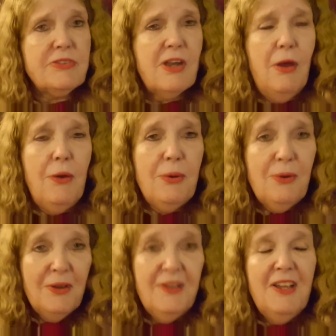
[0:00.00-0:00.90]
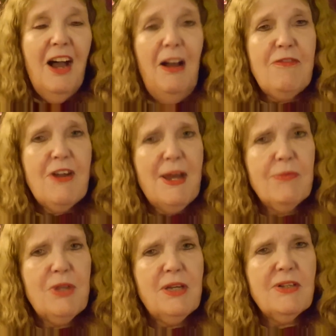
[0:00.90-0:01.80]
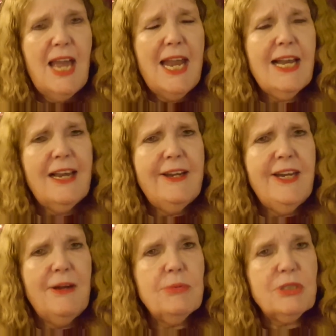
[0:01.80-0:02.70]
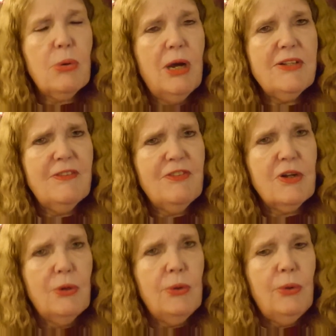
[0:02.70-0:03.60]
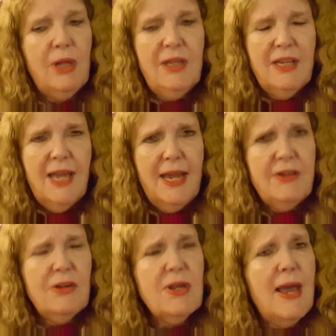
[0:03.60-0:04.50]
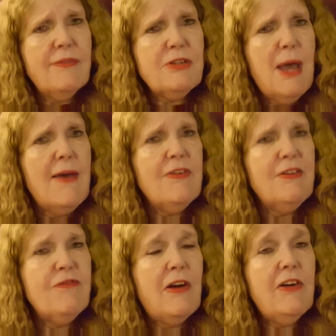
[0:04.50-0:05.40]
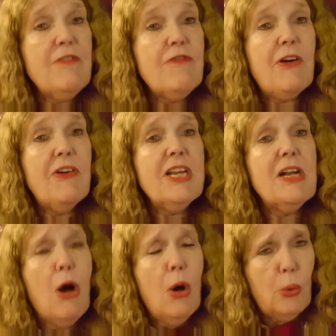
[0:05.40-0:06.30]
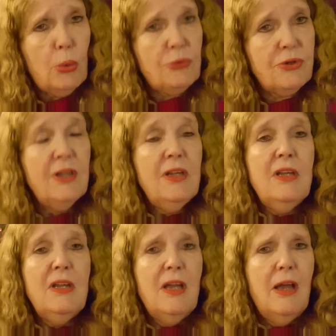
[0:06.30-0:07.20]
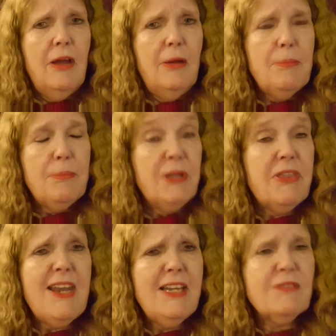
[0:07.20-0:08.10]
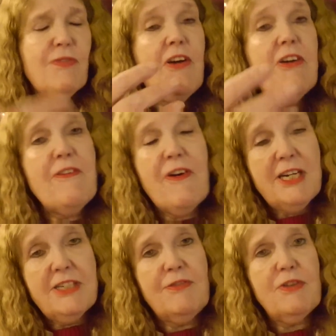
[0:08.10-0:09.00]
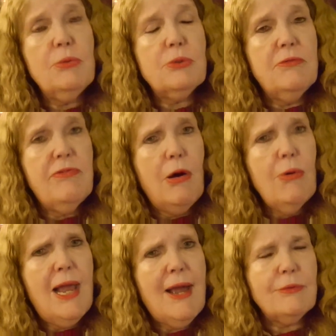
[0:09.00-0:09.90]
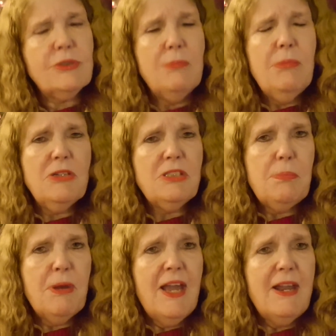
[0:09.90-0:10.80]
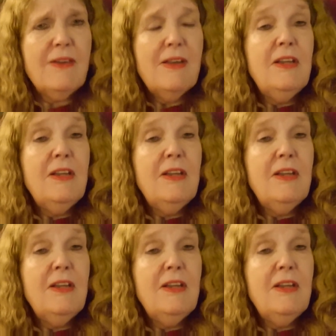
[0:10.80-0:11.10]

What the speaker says: So I found that handling it was quite difficult, and that you have to have it very, very cold. But then it's very, very difficult to roll out. So marzipan,